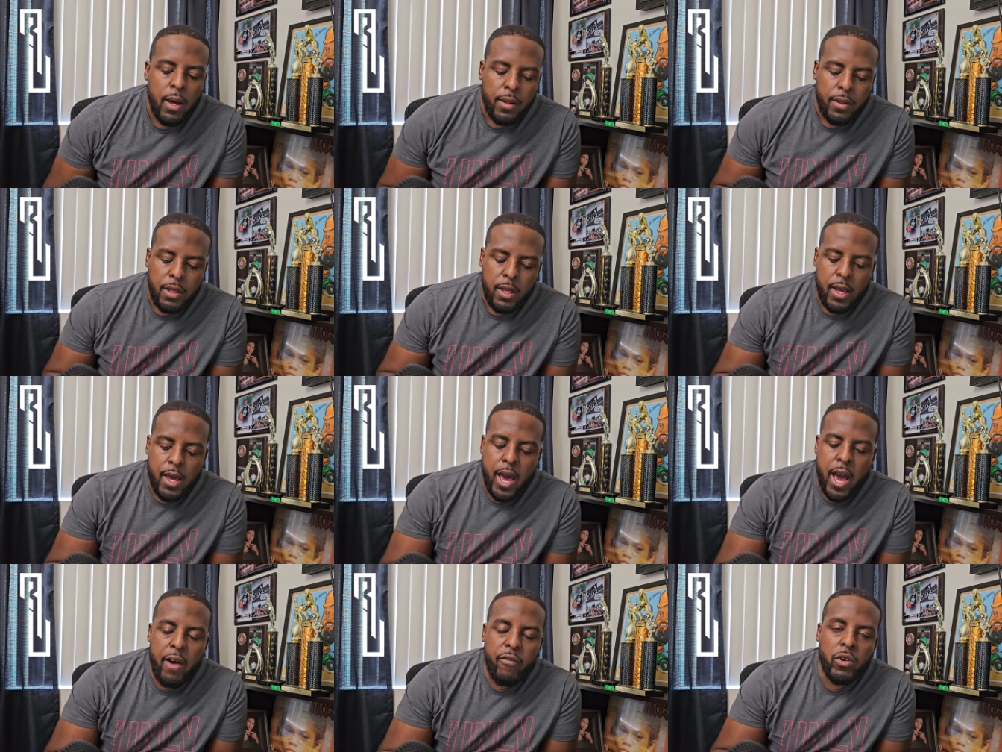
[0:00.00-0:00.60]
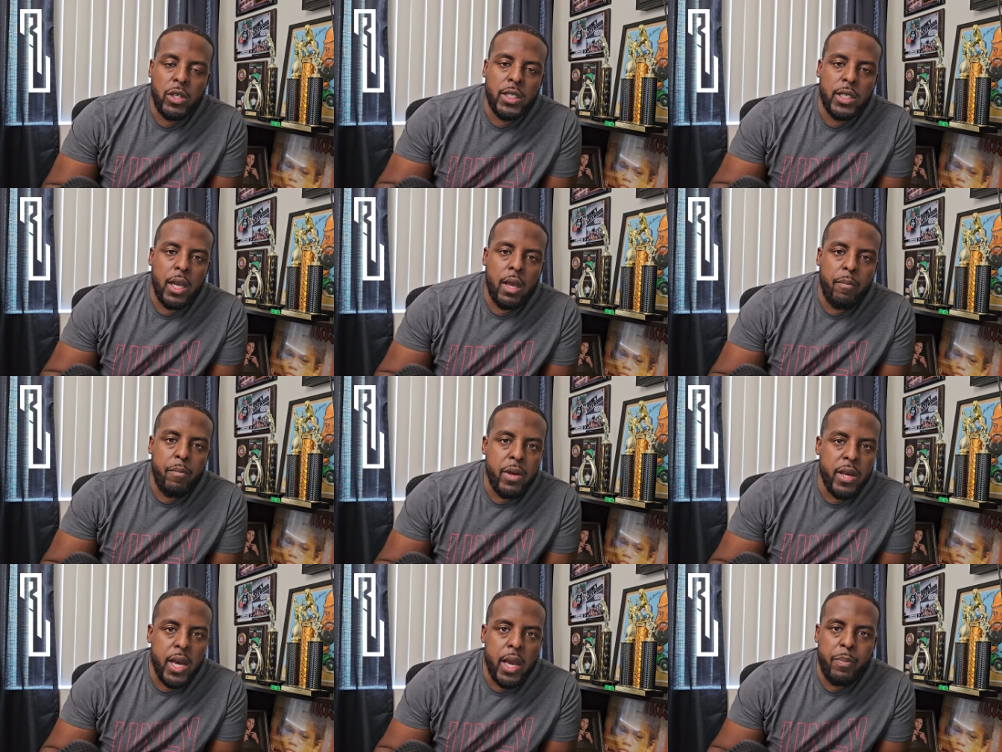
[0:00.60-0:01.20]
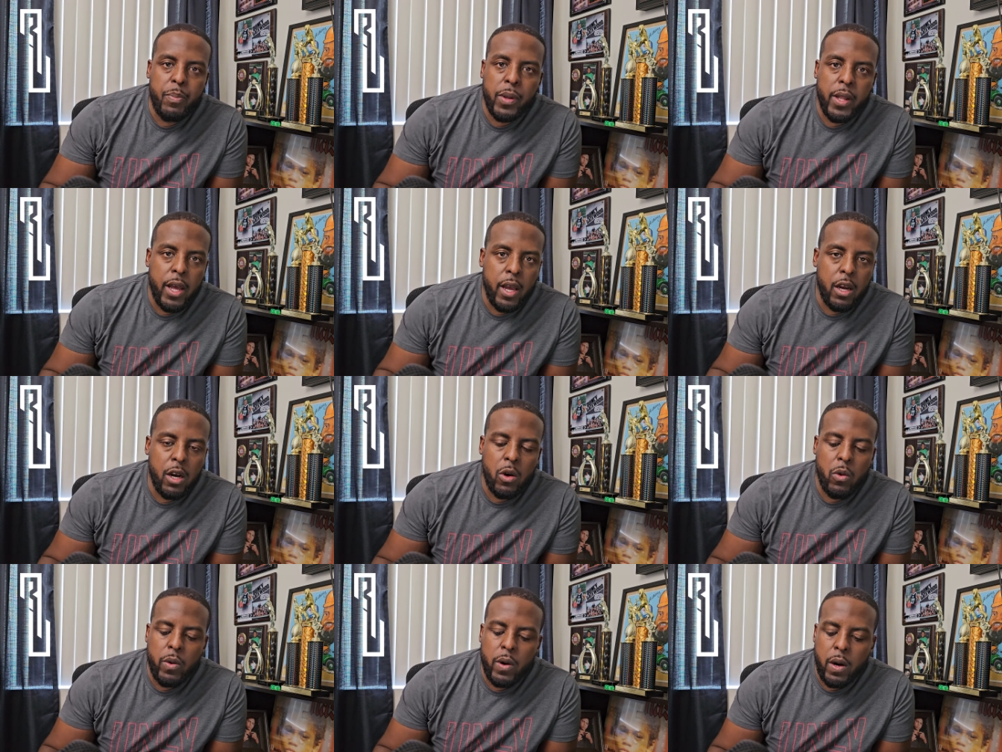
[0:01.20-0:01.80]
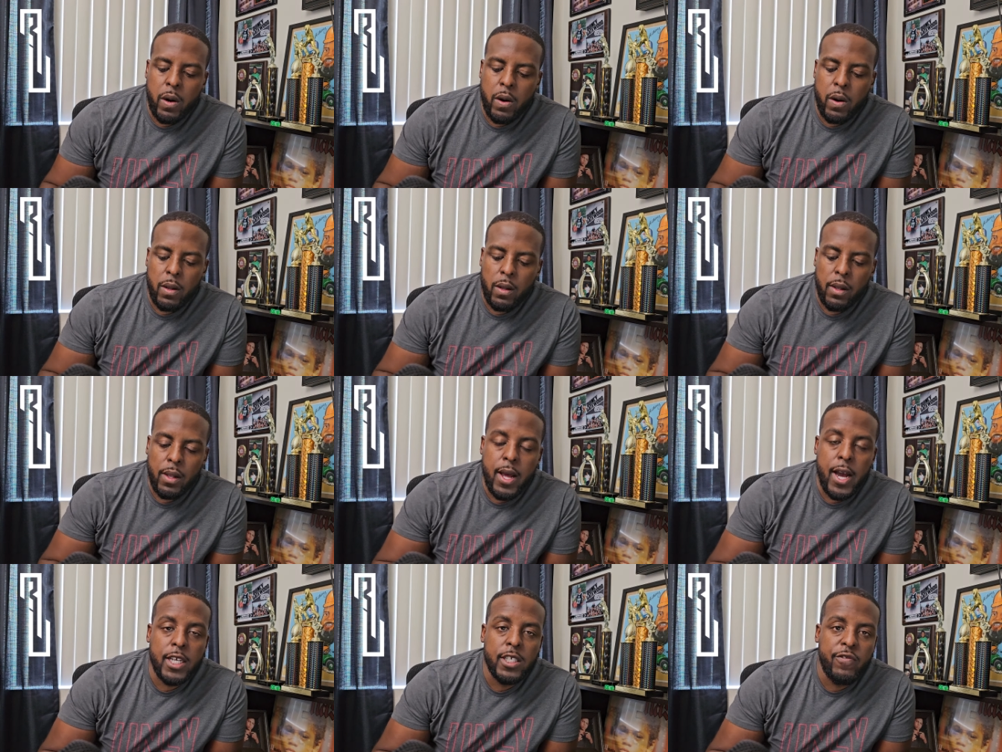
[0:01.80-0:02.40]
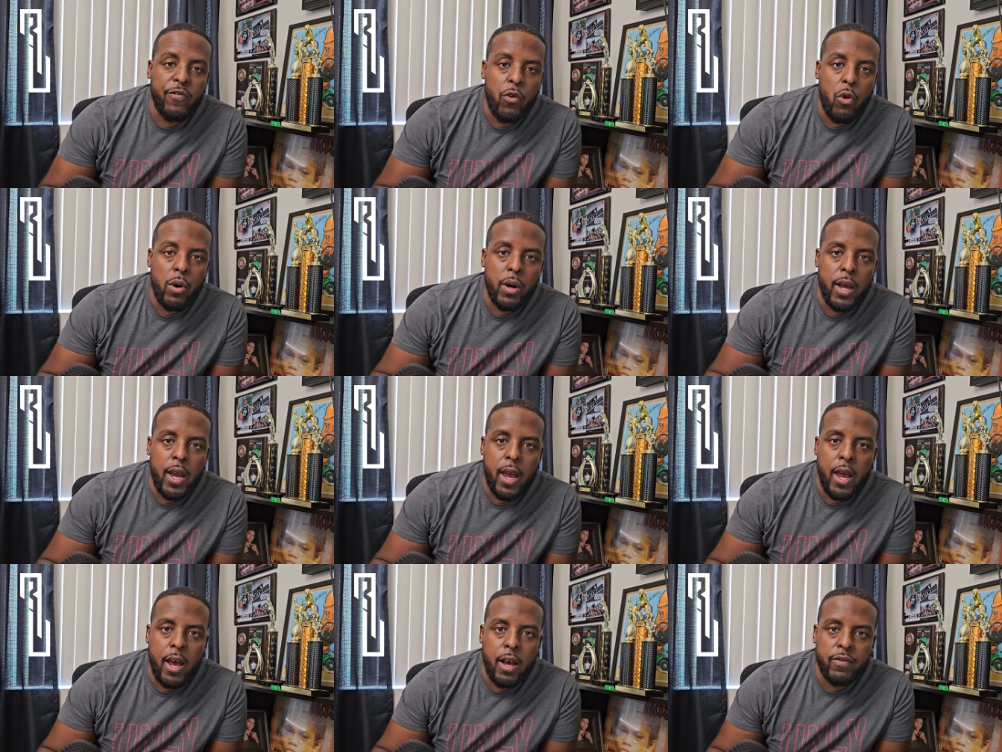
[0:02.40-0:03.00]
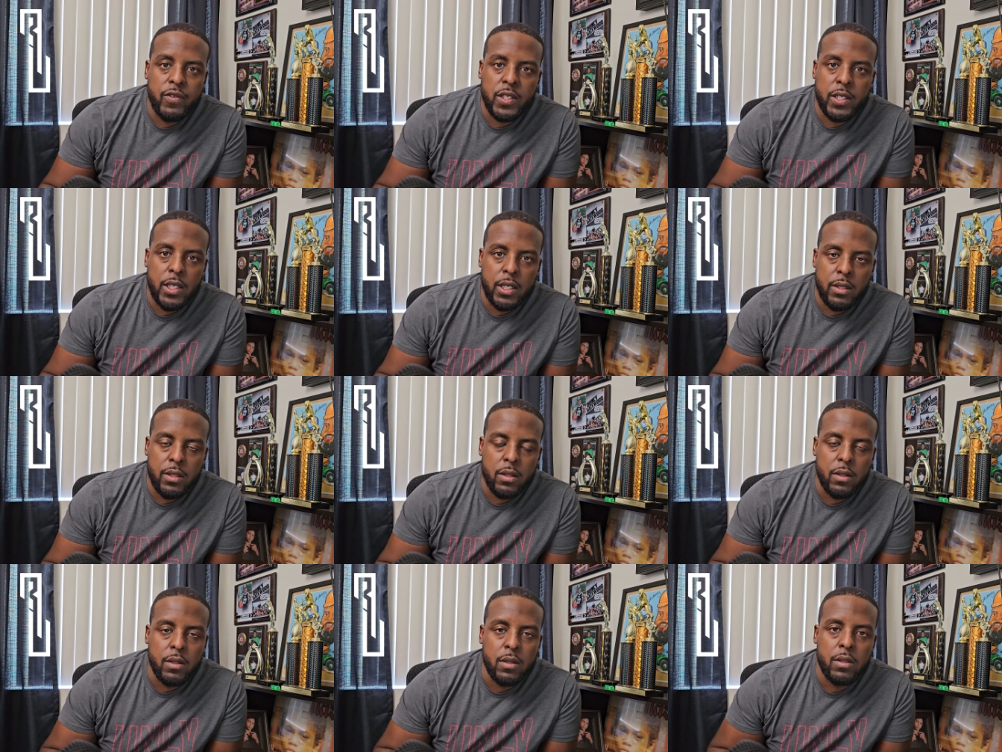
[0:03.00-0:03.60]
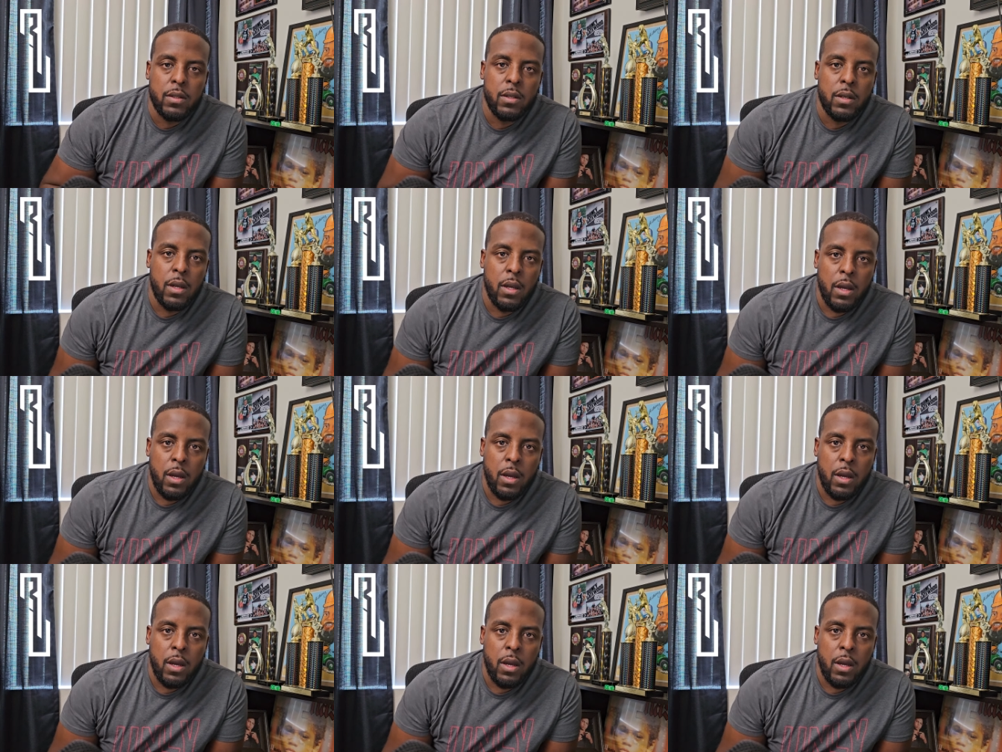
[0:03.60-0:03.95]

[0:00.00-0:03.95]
The average NBA playing career lasts four and a half seasons.